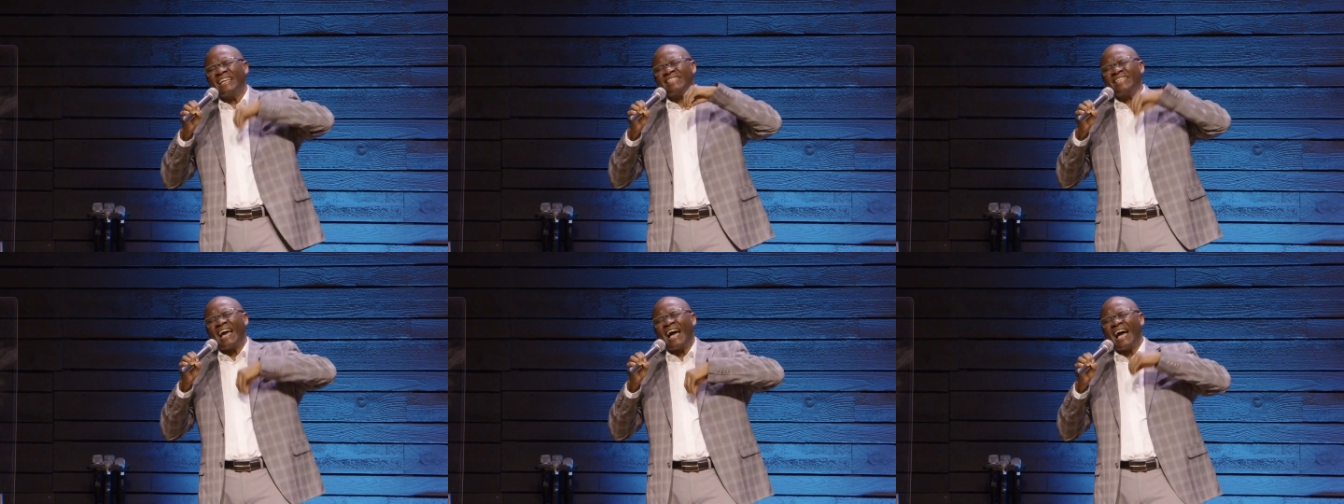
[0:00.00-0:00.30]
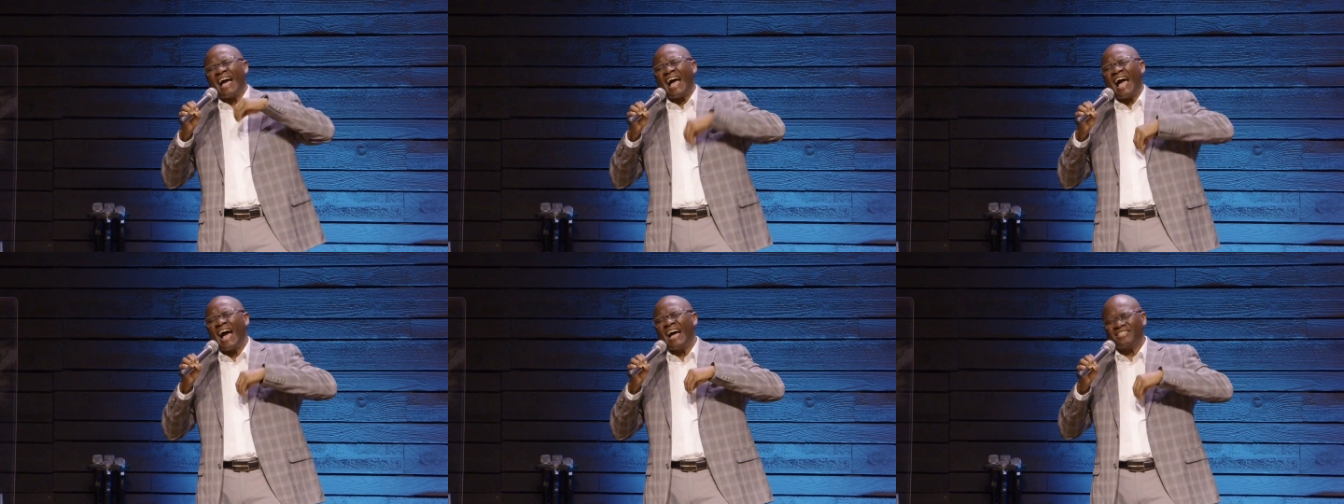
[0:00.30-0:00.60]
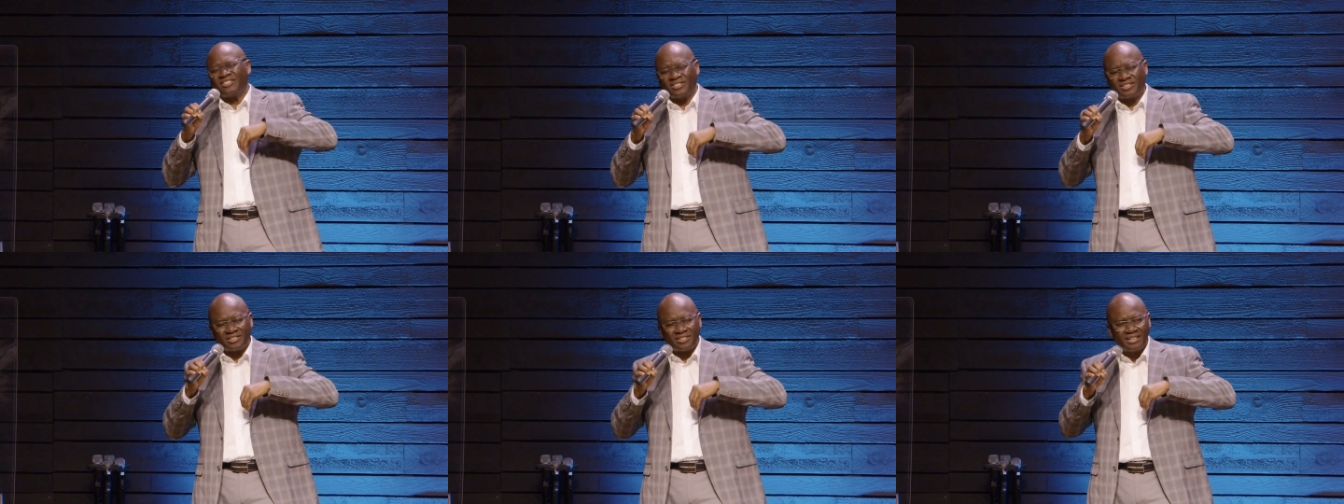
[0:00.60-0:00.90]
in their
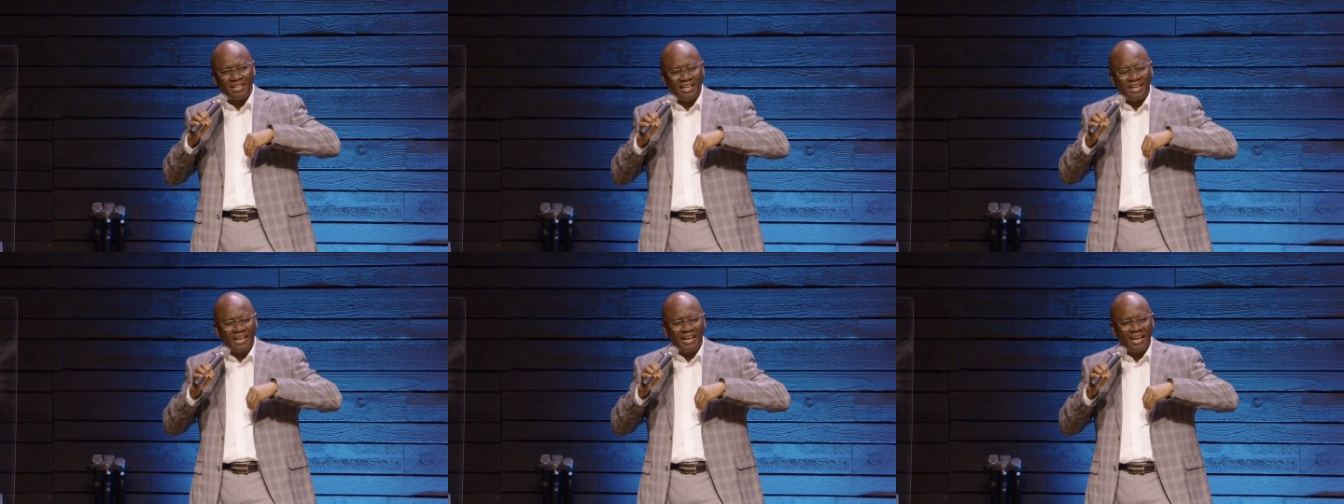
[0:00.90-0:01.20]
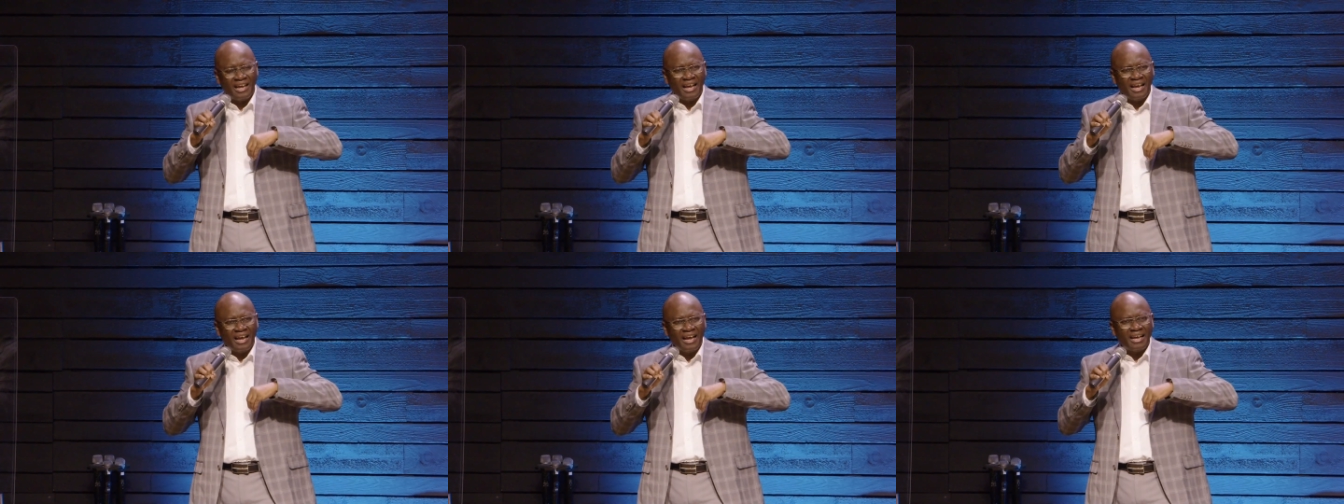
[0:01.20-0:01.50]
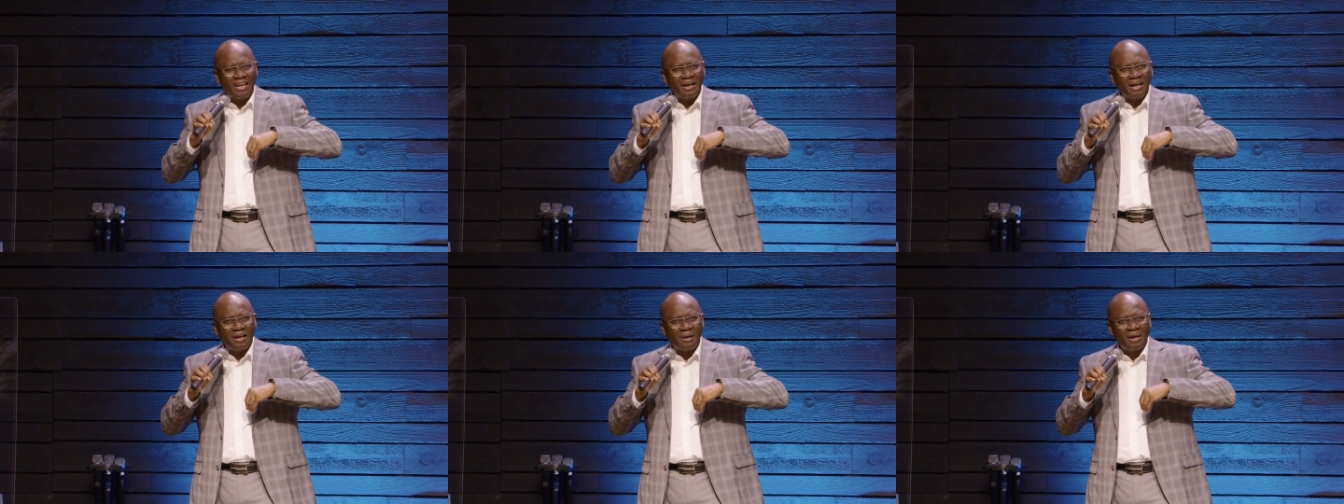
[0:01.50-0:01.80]
hearts.
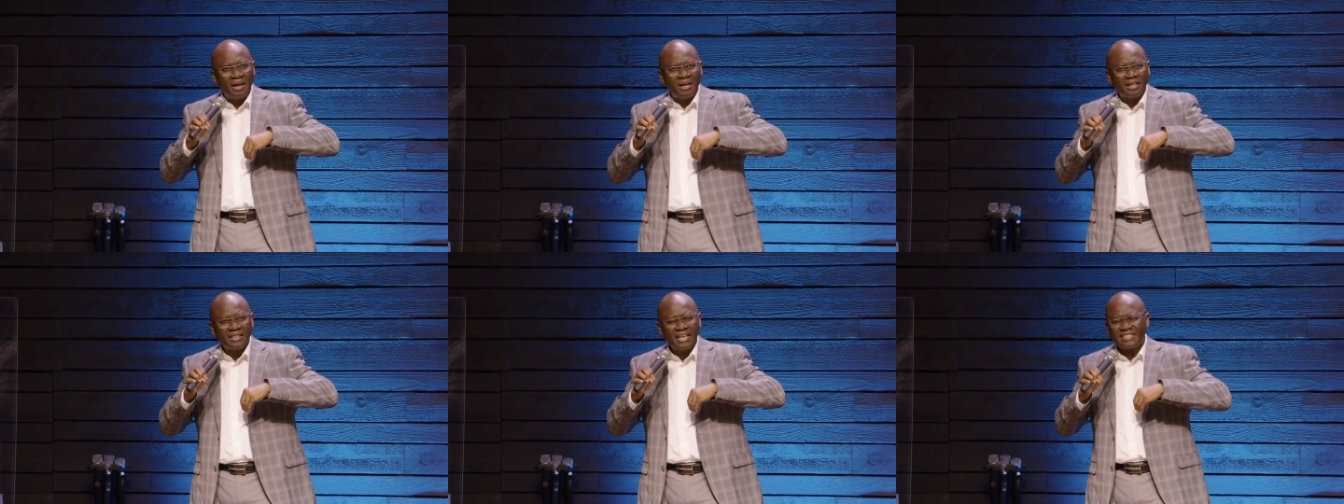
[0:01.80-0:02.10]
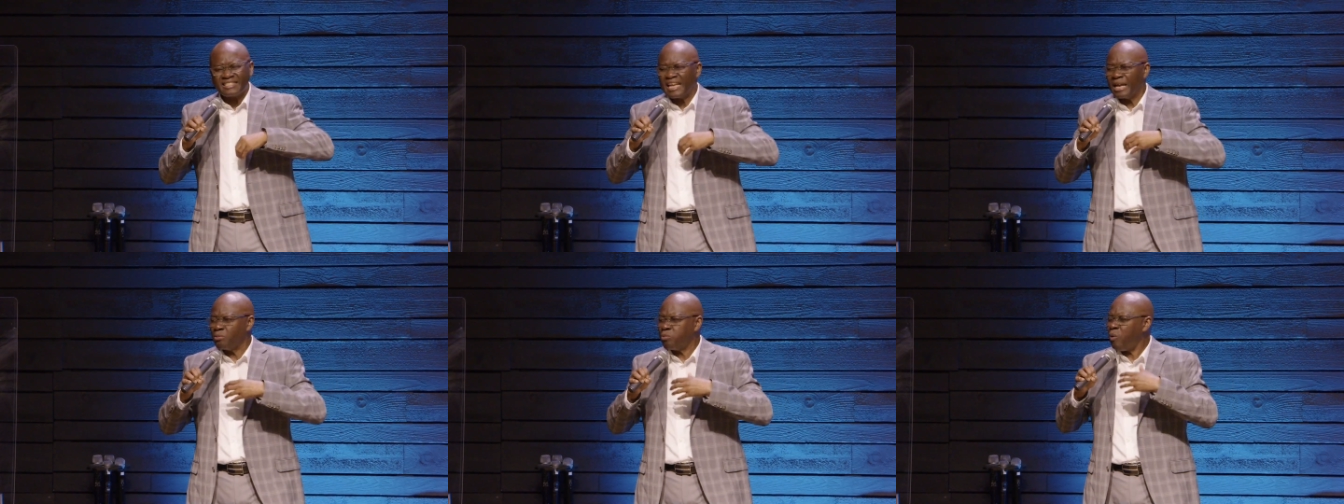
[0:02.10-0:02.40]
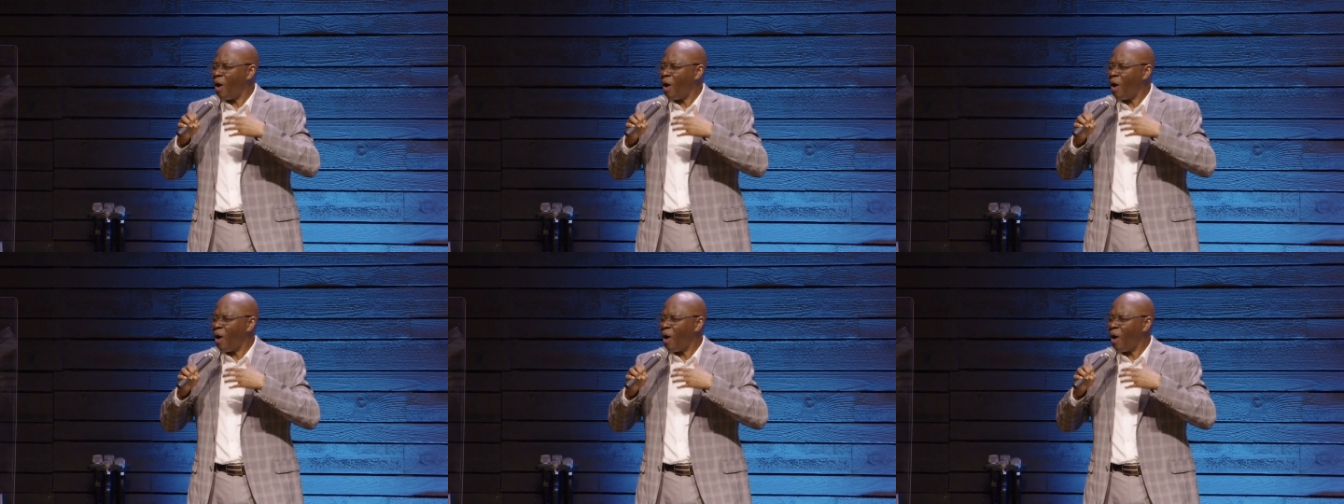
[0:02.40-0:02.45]
He said,